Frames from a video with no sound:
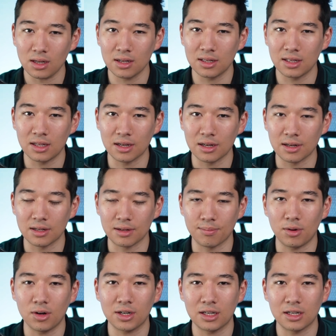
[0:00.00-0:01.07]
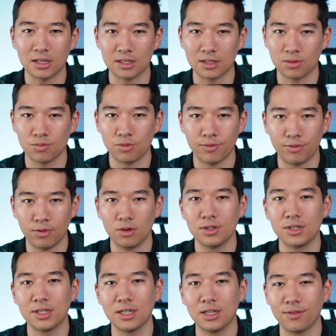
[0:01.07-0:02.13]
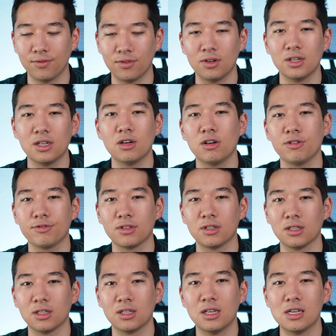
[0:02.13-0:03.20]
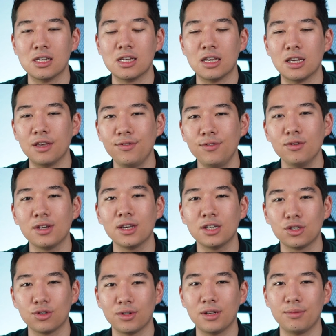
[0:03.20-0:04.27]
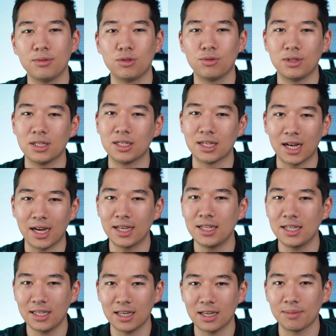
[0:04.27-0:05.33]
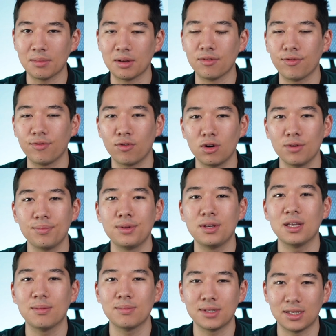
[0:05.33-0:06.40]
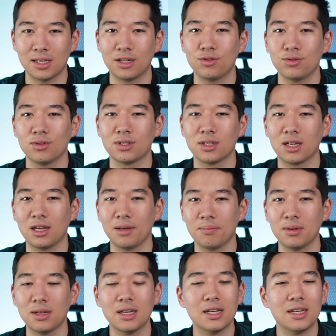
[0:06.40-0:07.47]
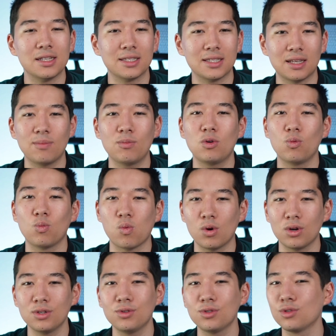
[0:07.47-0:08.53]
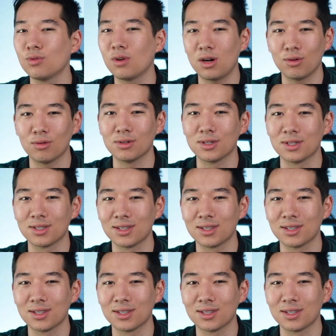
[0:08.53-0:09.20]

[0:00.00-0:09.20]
the market is reversing very often. If you can trade between 9 a.m. and 4 p.m. Central Time, somewhere 1 or 2 hours,